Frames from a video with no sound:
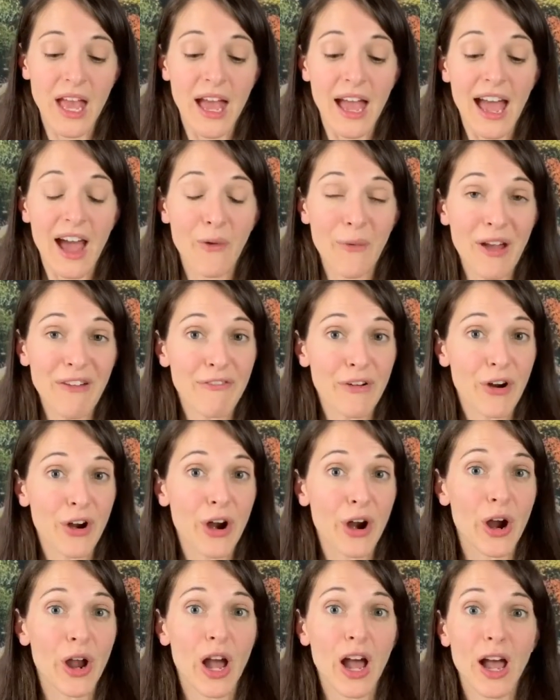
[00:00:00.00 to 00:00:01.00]

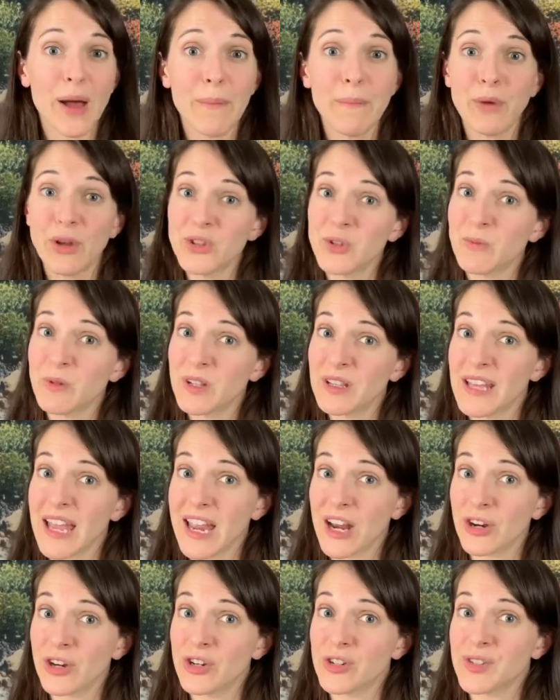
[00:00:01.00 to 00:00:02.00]
However, multiple
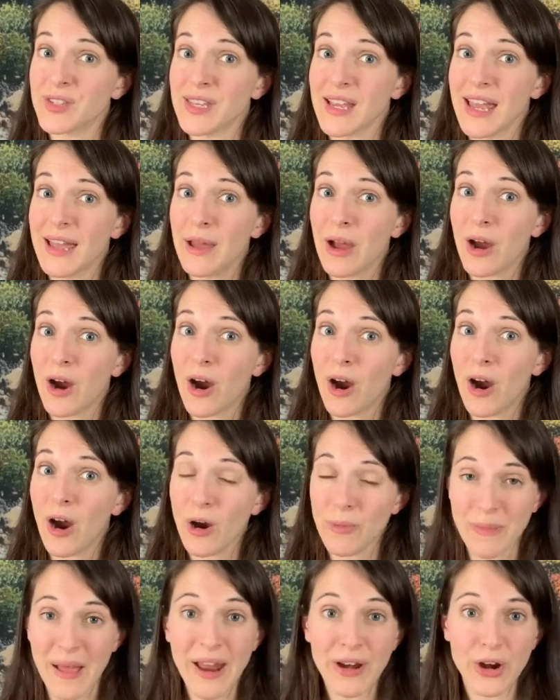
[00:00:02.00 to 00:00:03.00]
layers
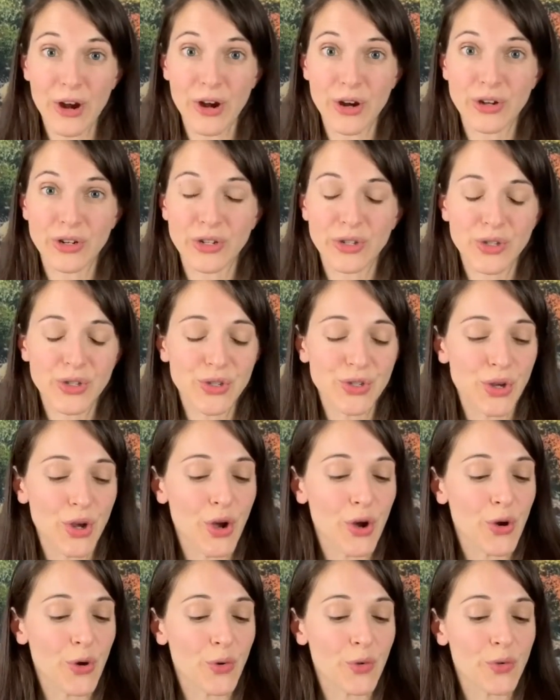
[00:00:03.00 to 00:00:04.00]
are better.
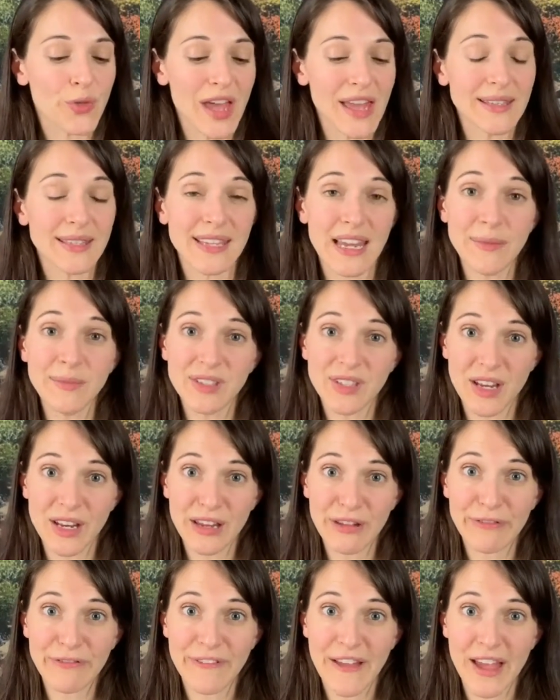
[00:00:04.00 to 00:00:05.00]
So that same
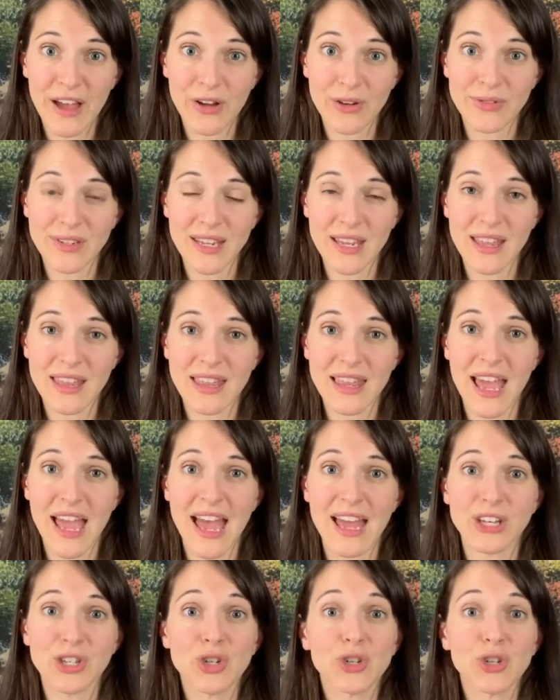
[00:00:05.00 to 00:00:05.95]
study found that